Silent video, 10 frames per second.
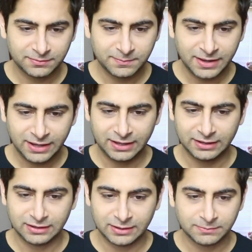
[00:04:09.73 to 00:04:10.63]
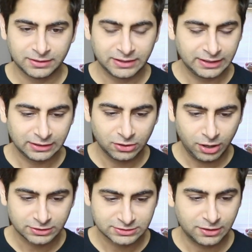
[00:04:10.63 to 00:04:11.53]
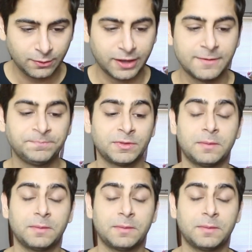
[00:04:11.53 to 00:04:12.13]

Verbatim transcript: Man, I'm getting lost. Okay,